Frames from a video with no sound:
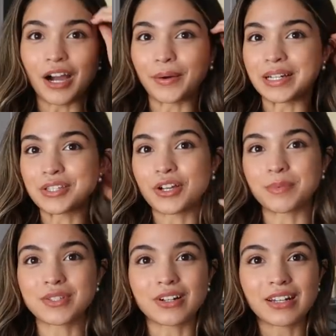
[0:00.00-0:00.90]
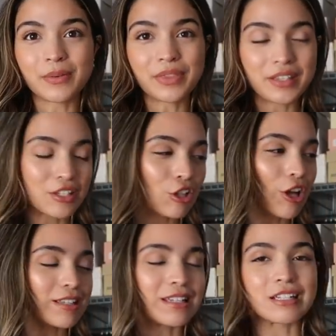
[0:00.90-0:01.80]
All right, so I'm starting with this
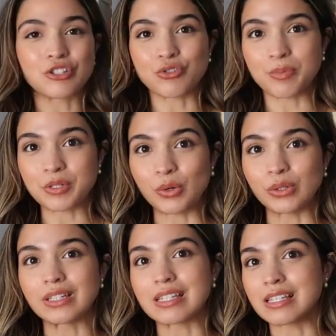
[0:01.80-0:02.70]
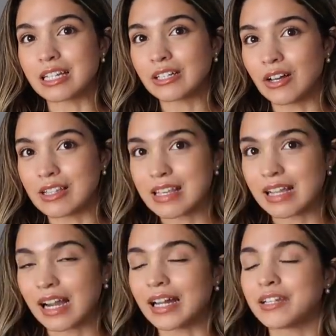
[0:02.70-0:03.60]
closet because truth be told, this is a closet
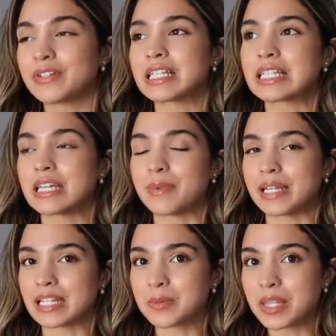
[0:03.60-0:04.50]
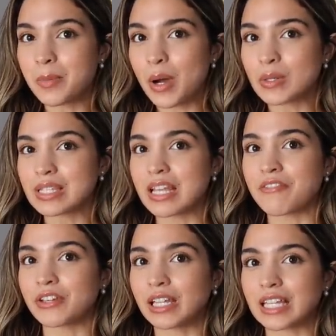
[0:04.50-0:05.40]
that kind of intimidates me the most. And
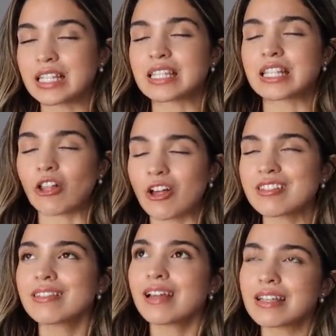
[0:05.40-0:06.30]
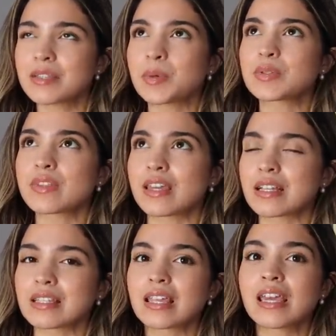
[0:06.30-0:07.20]
I feel like this is the closet that has the most
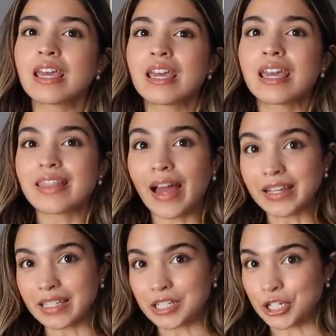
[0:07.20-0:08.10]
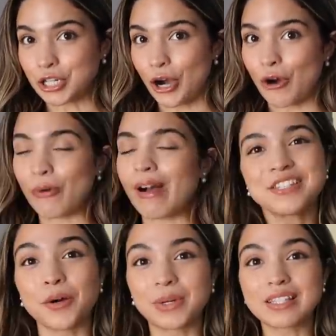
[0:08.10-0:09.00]
things that need to go.
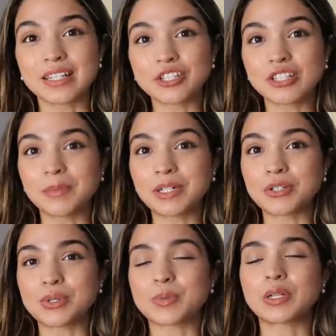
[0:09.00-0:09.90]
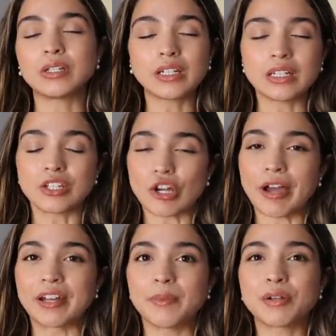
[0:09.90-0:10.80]
So what essentially I'm gonna do is I'm gonna look at each
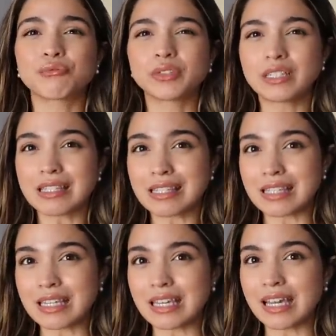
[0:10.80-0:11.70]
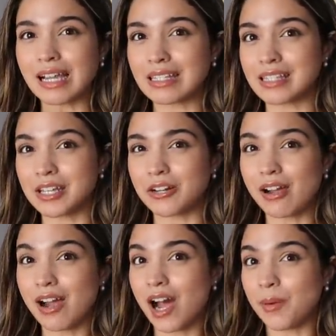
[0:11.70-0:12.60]
item and really see and consider
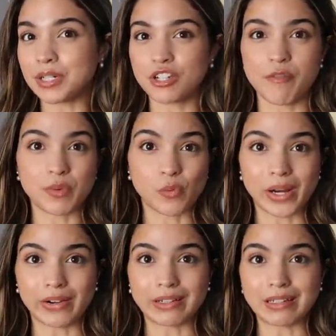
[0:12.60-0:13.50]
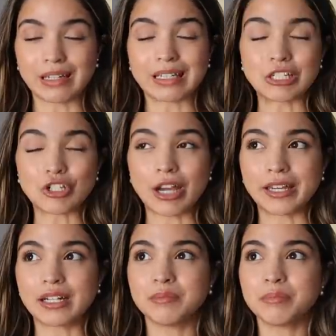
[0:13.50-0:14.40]
how much I've been wearing each
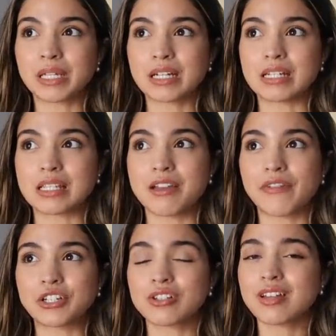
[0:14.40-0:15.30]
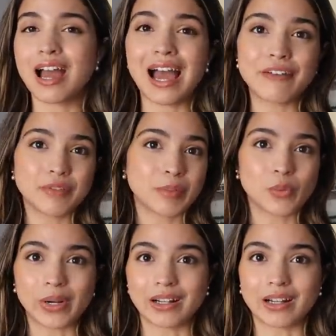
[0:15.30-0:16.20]
item. Because if I just haven't been
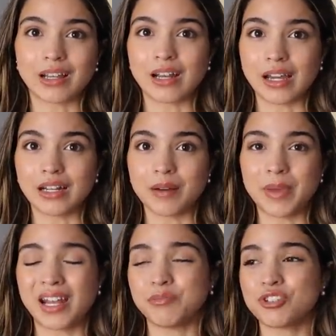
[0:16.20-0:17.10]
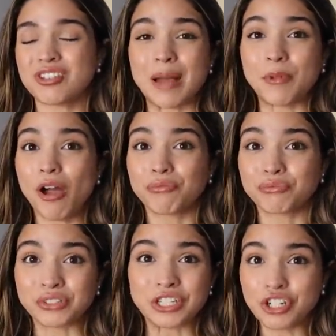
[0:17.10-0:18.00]
wearing an item and I'm not
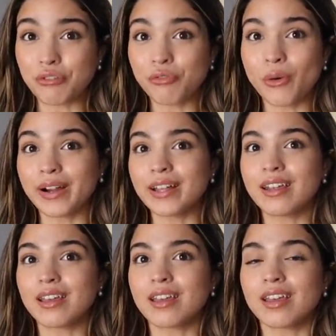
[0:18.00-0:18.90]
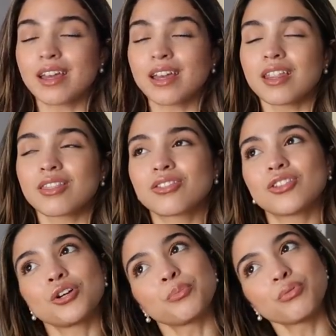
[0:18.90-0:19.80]
reaching for it,
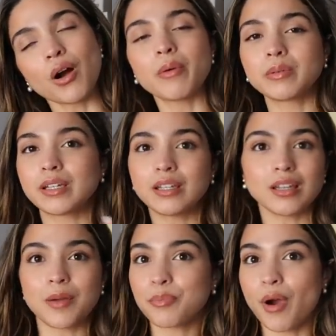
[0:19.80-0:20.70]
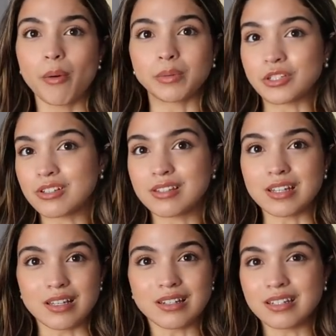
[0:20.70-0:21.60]
it probably just
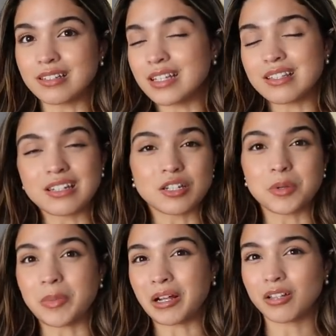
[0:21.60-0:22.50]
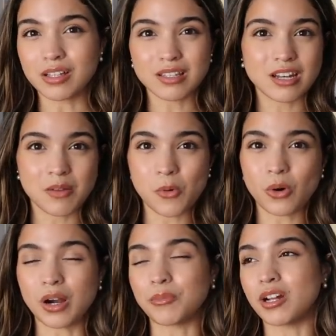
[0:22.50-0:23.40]
doesn't need to be in my closet
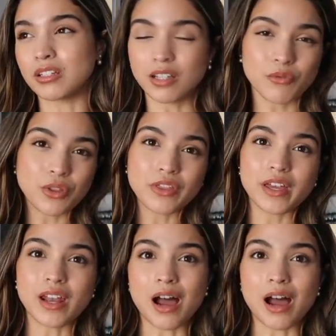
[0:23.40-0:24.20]
anymore. I'm not in love with it.